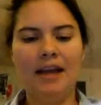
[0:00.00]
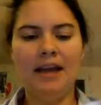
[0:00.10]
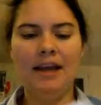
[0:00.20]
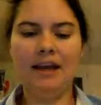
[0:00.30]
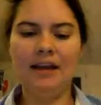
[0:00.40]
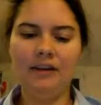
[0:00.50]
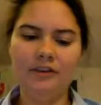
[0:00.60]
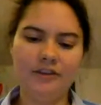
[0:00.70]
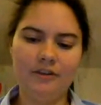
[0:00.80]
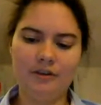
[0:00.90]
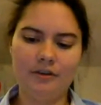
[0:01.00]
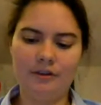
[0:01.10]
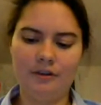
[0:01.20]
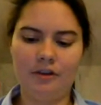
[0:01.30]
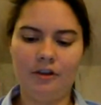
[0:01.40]
And
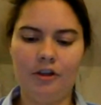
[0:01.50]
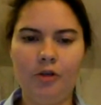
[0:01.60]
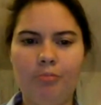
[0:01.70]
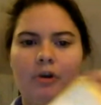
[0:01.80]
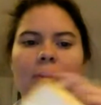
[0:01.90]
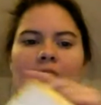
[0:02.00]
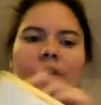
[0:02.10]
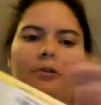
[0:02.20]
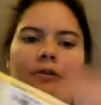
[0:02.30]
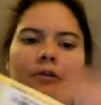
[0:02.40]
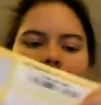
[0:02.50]
you pull out,